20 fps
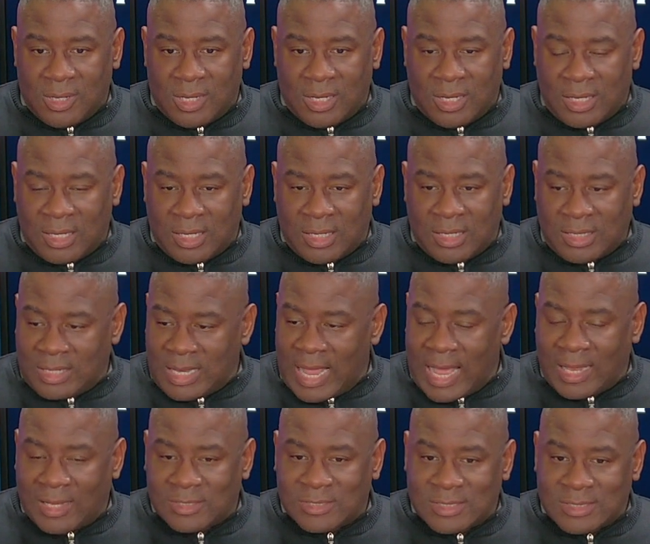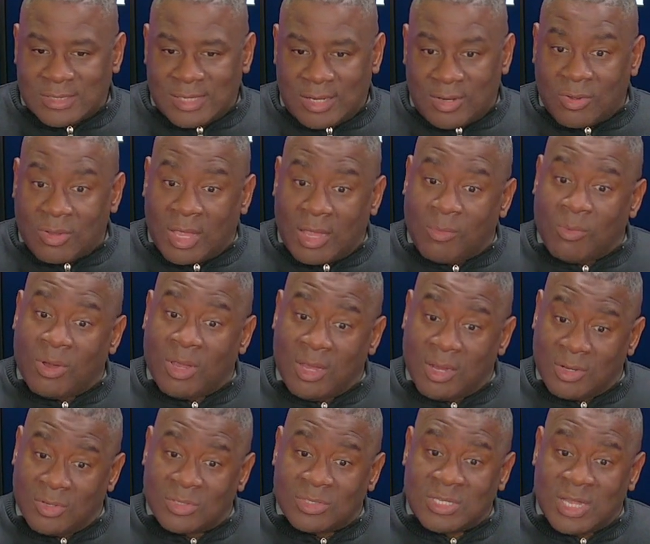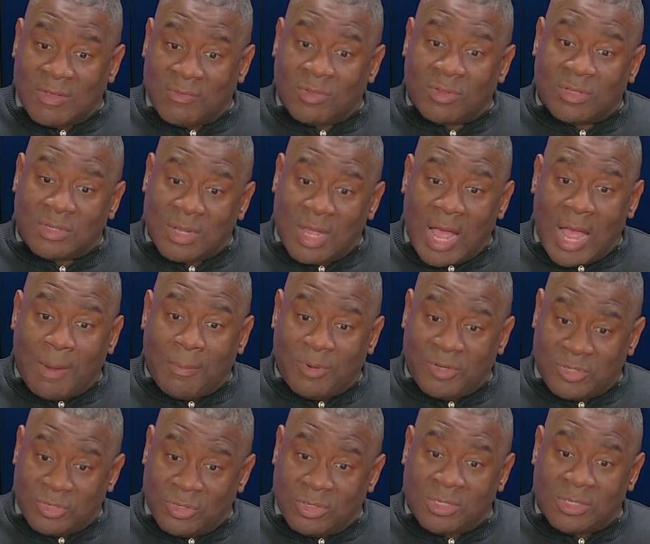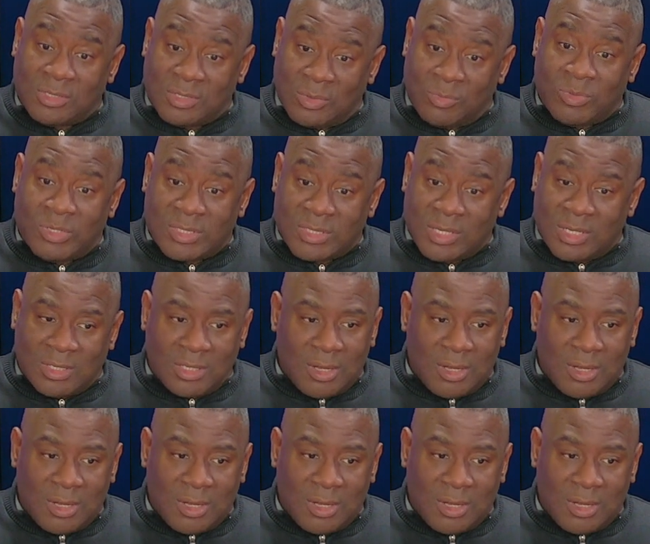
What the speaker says: an analysis saying, okay, well, here are the 7 opportunities that we see.